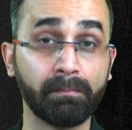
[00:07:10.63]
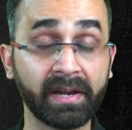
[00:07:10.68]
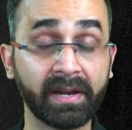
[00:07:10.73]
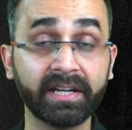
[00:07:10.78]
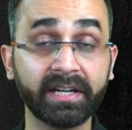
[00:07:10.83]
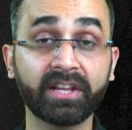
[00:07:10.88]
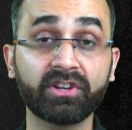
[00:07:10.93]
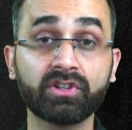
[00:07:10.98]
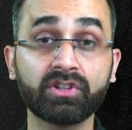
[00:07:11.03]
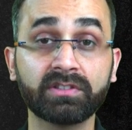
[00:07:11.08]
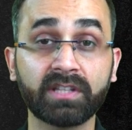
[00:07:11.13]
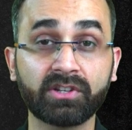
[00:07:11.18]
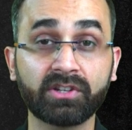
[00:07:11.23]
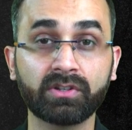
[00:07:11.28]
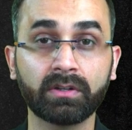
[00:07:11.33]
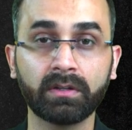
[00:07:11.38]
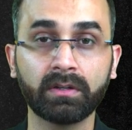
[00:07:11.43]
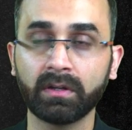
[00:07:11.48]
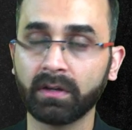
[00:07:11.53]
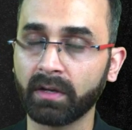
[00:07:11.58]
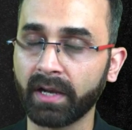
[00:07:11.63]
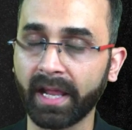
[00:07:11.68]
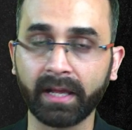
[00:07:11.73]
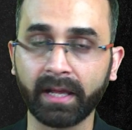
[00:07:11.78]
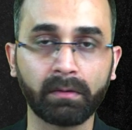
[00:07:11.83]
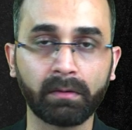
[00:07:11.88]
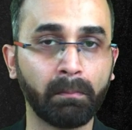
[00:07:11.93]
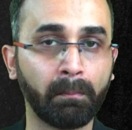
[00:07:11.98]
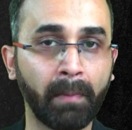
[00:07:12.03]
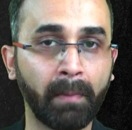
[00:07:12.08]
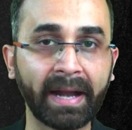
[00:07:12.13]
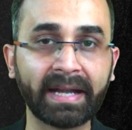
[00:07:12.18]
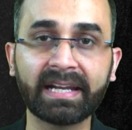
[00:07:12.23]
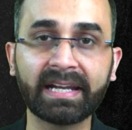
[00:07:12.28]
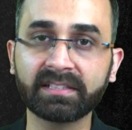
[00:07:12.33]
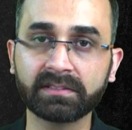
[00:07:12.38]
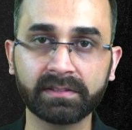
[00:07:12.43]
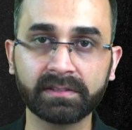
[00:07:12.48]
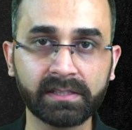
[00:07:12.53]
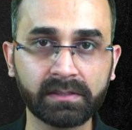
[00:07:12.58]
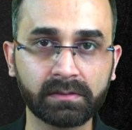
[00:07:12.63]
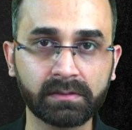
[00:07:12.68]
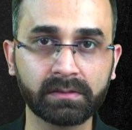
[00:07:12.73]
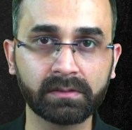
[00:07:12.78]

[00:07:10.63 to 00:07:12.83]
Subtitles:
meditation session, like mindlessness.